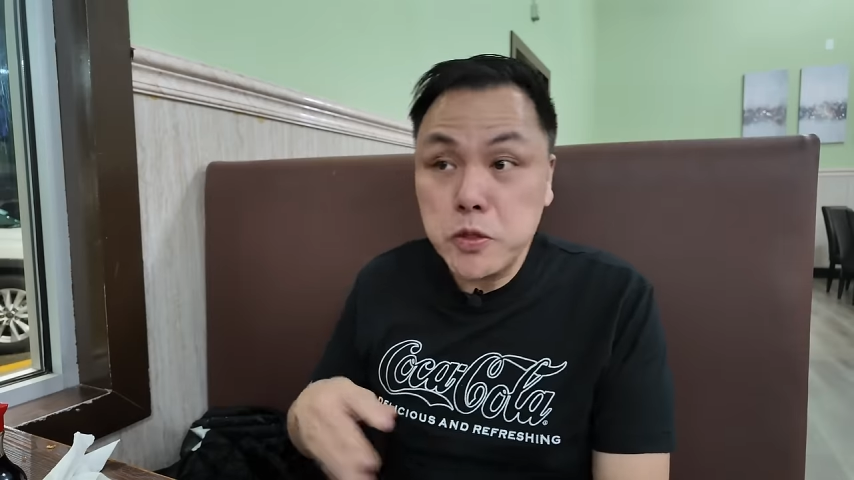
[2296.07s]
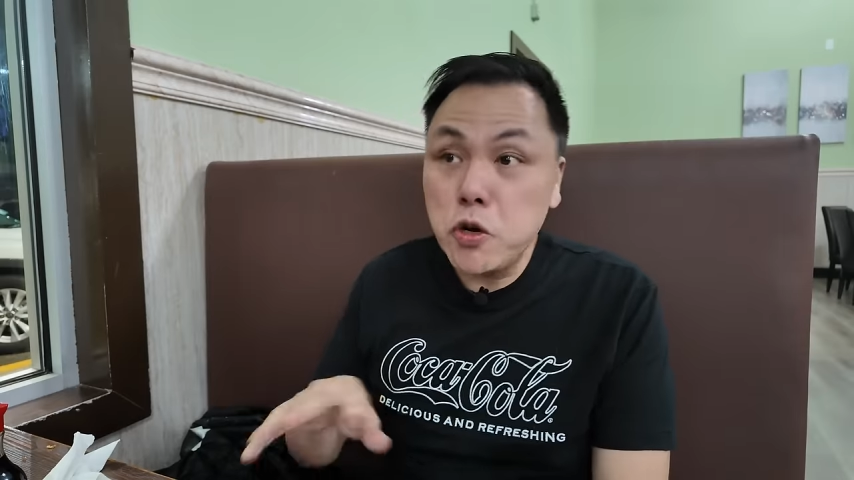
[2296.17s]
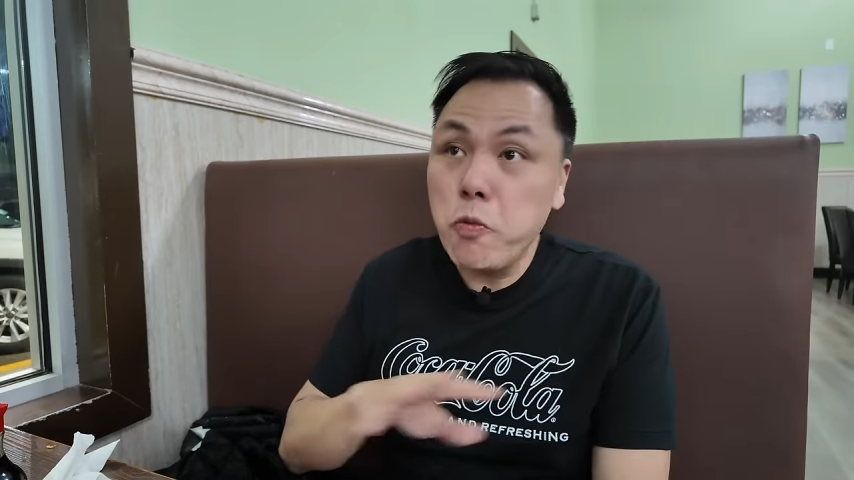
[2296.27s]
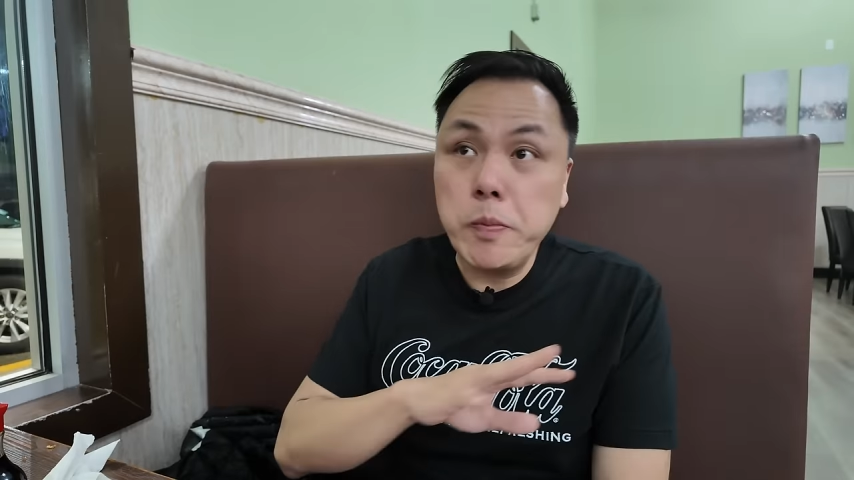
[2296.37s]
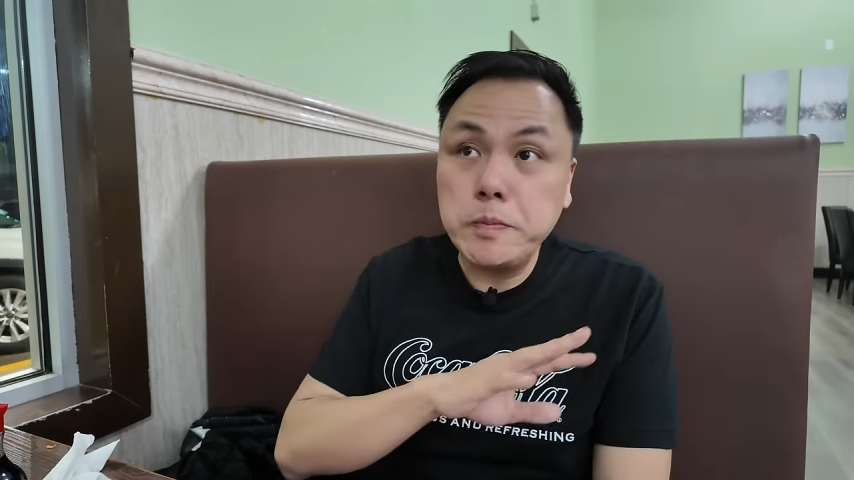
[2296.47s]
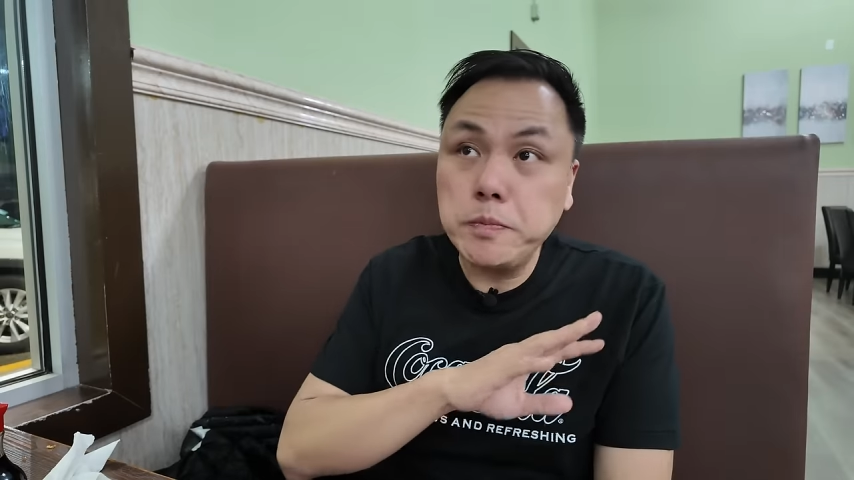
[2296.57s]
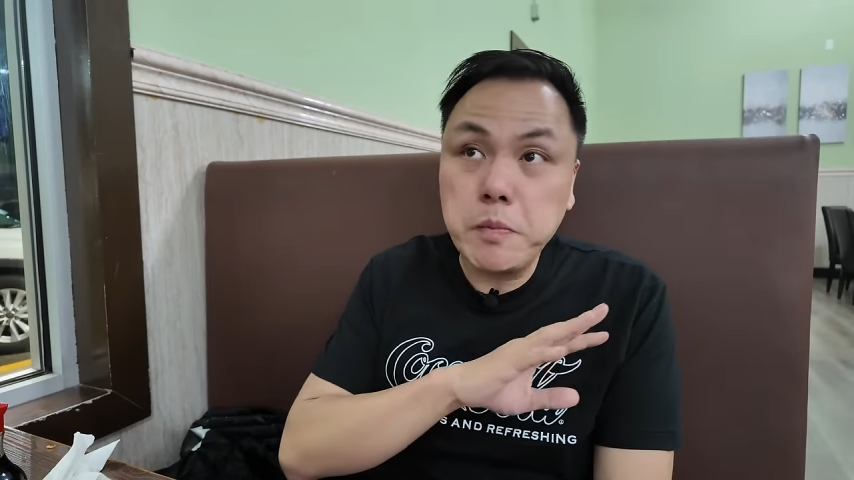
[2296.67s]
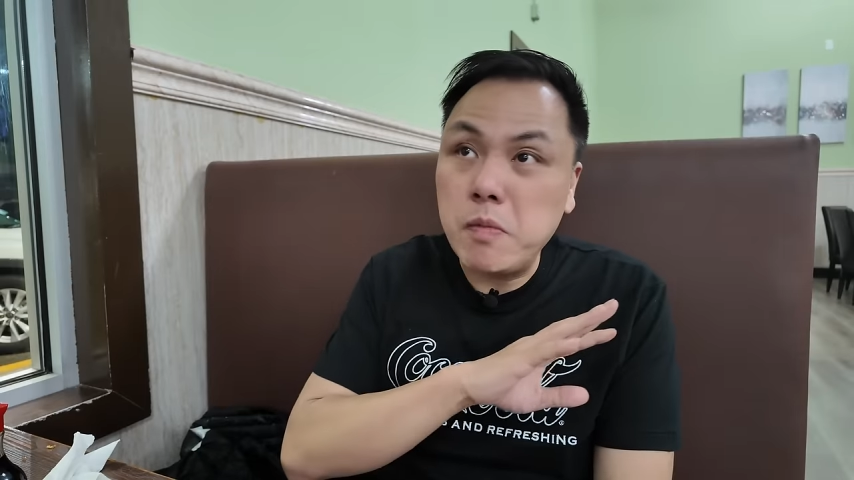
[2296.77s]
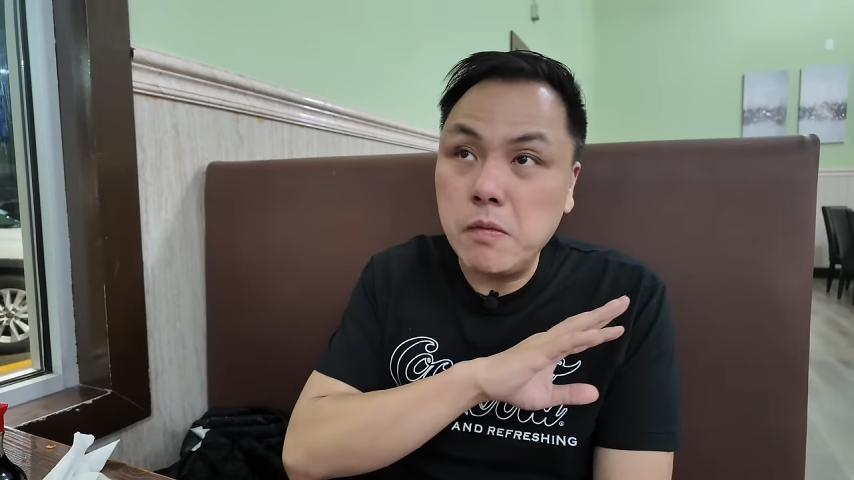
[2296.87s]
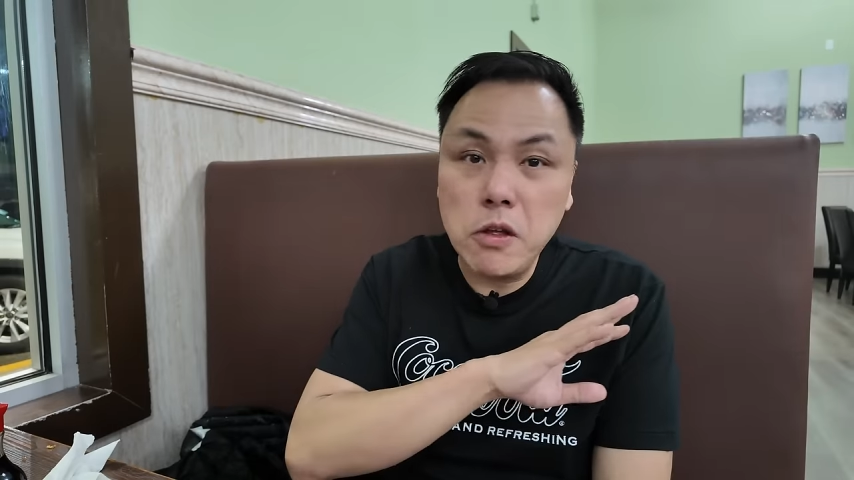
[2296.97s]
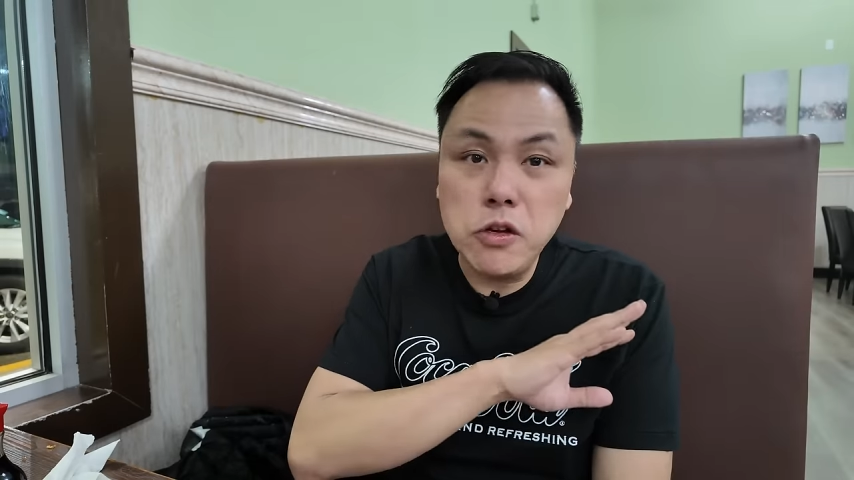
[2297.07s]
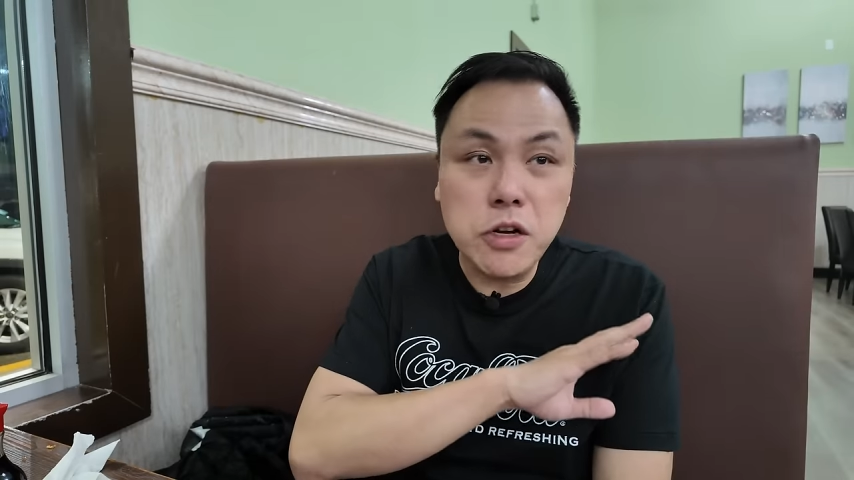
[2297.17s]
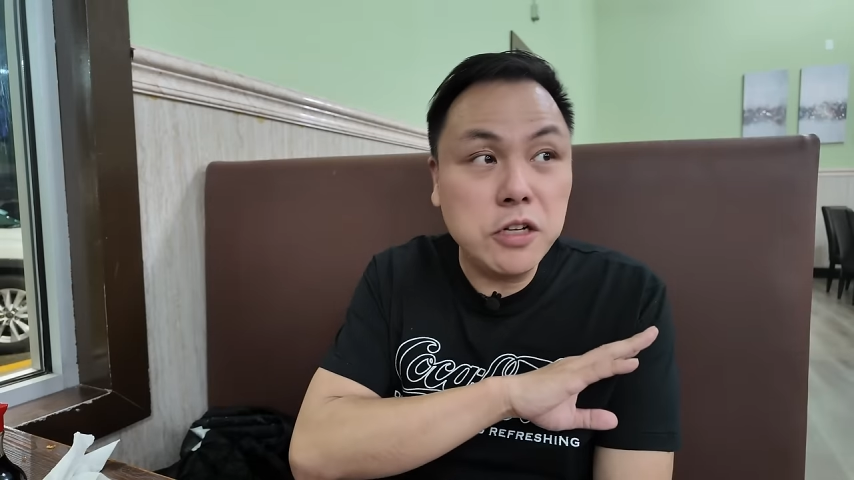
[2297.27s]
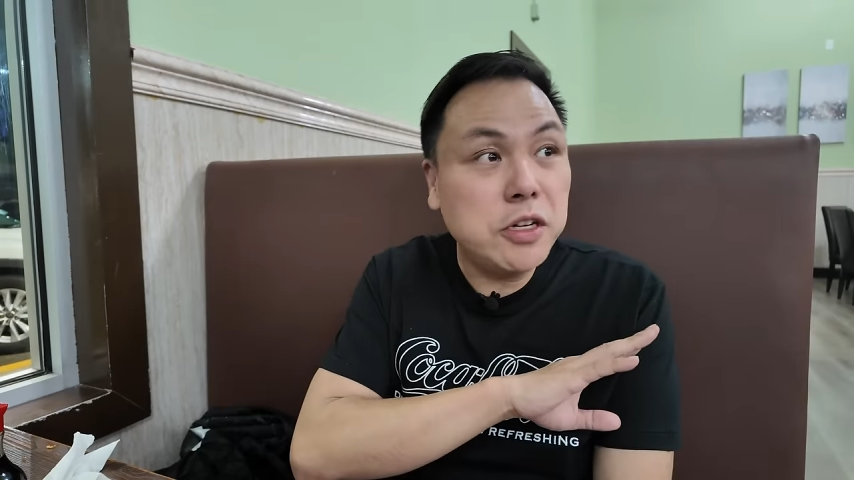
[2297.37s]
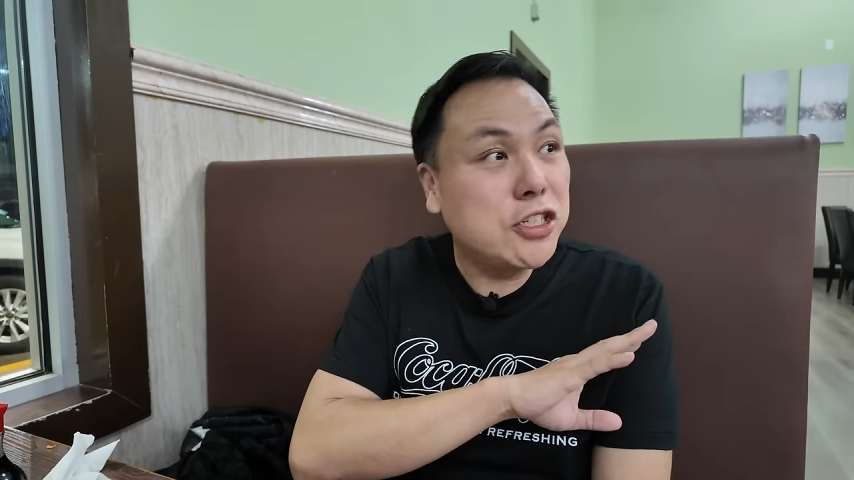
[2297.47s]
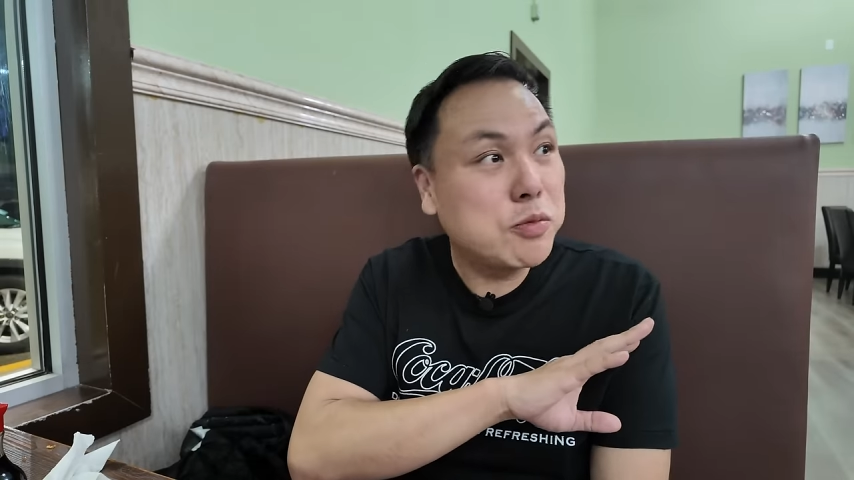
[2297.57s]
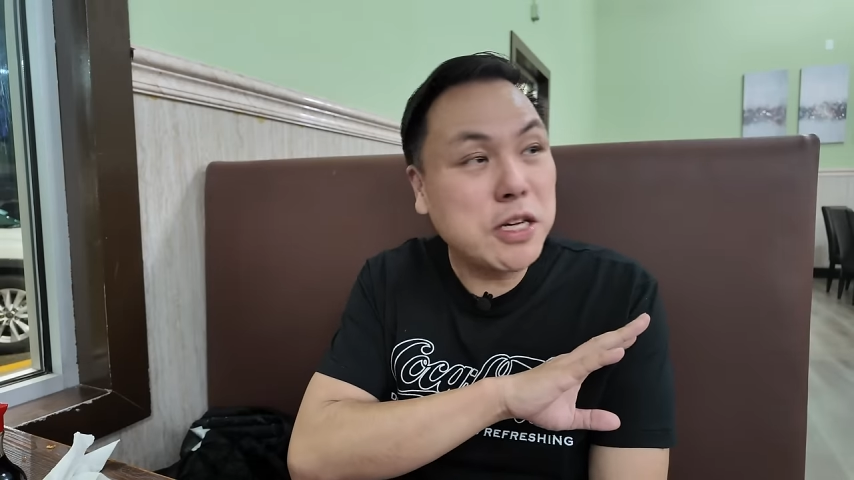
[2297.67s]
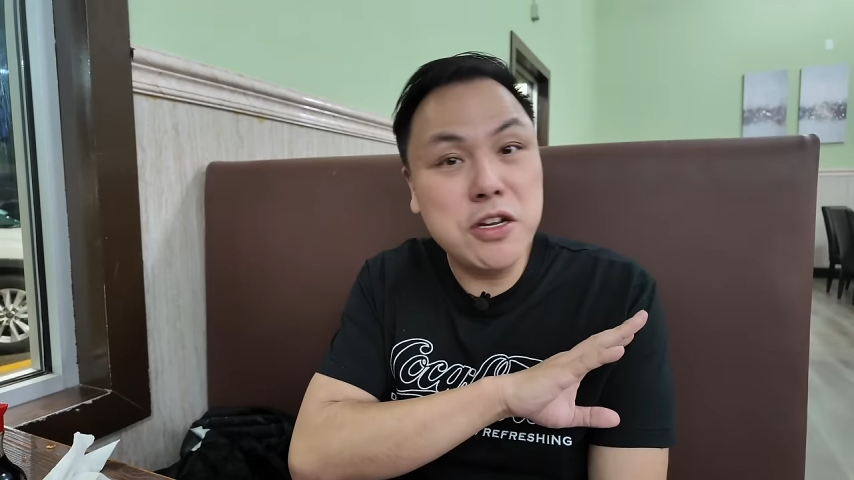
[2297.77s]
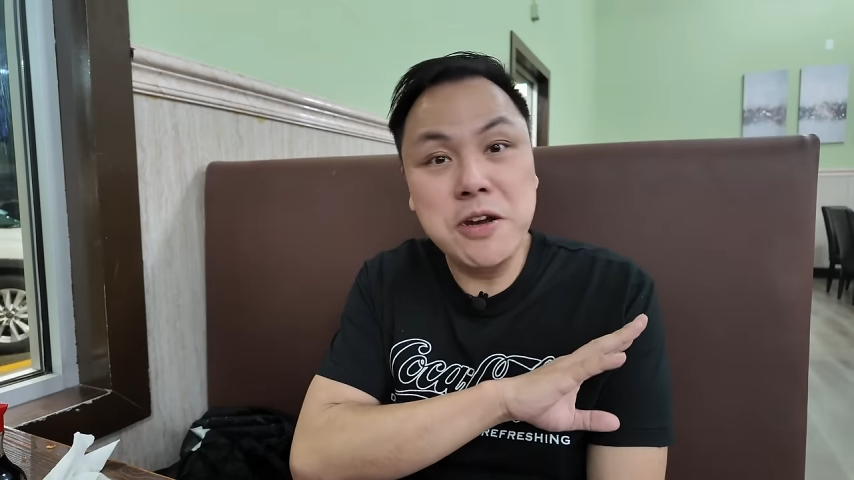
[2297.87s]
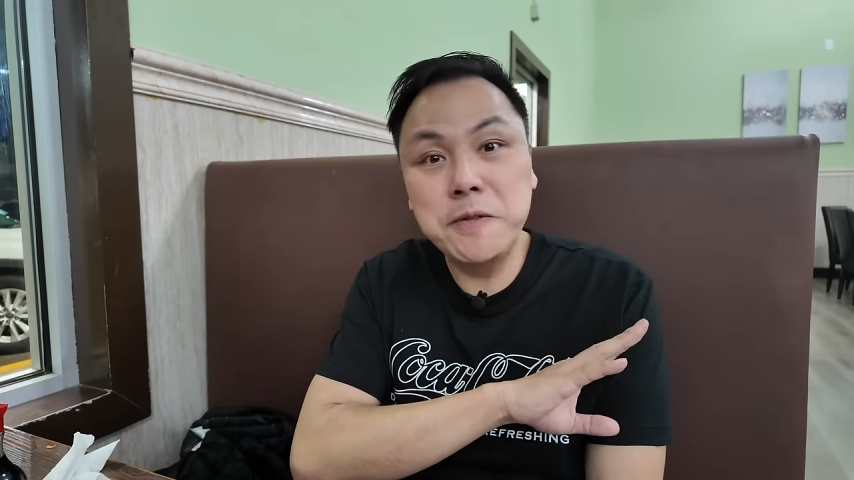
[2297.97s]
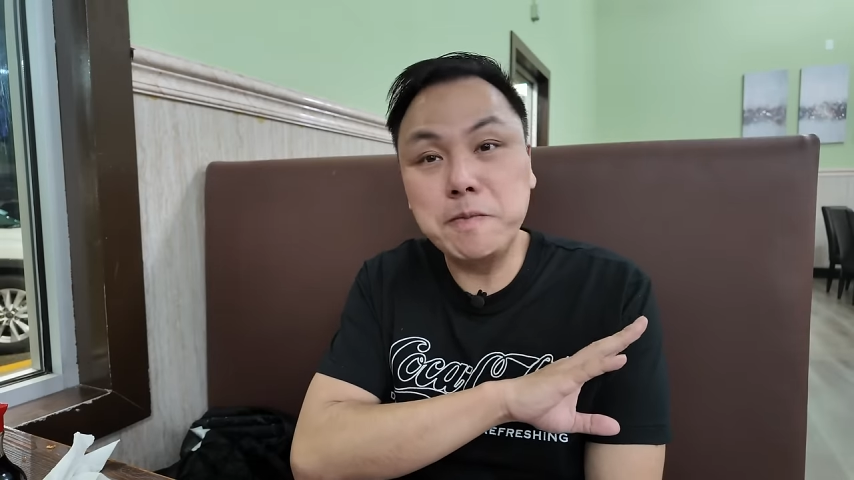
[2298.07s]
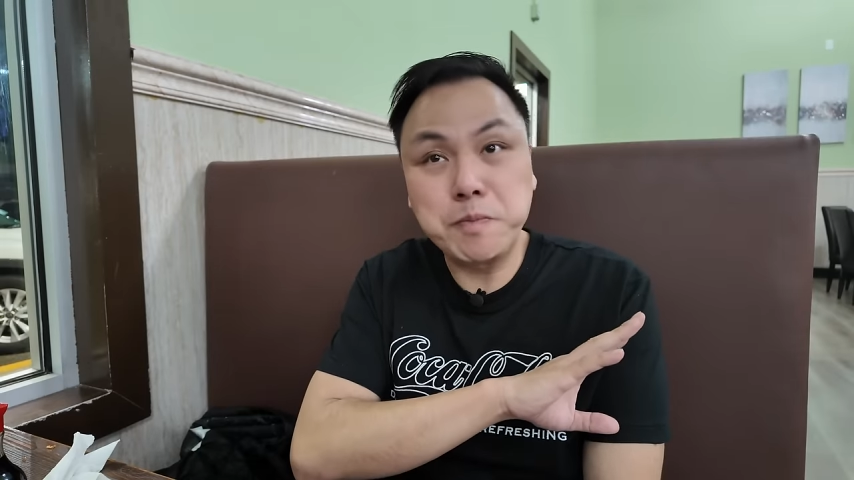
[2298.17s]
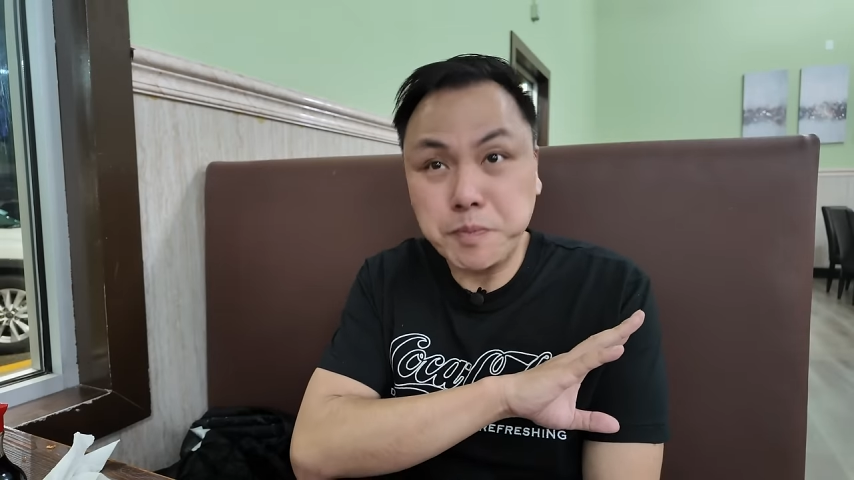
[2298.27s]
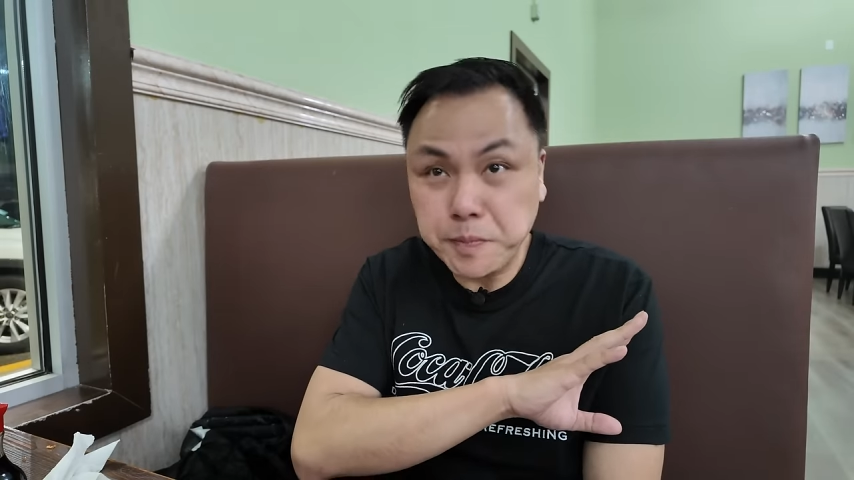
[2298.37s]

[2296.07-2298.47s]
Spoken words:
So you're not expecting